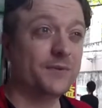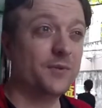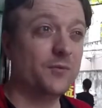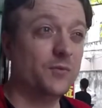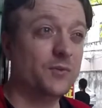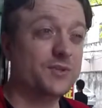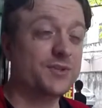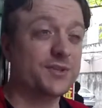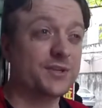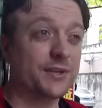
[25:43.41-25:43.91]

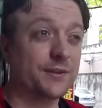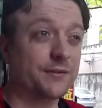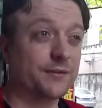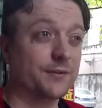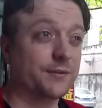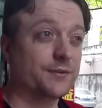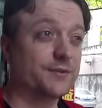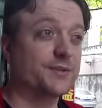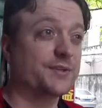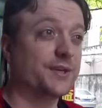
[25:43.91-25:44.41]
Wednesday and
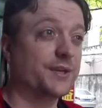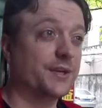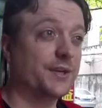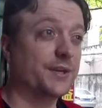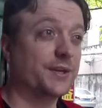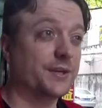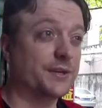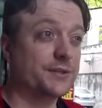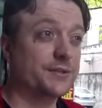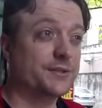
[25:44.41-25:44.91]
Thursday,
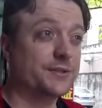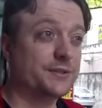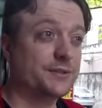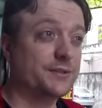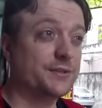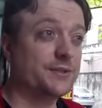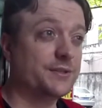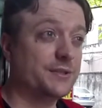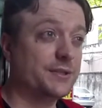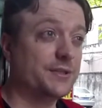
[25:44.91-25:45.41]
and I
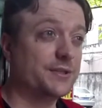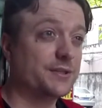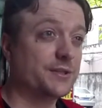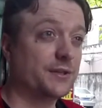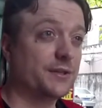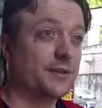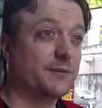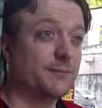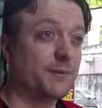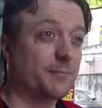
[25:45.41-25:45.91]
teach a
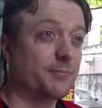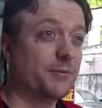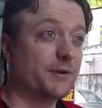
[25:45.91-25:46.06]
lot of my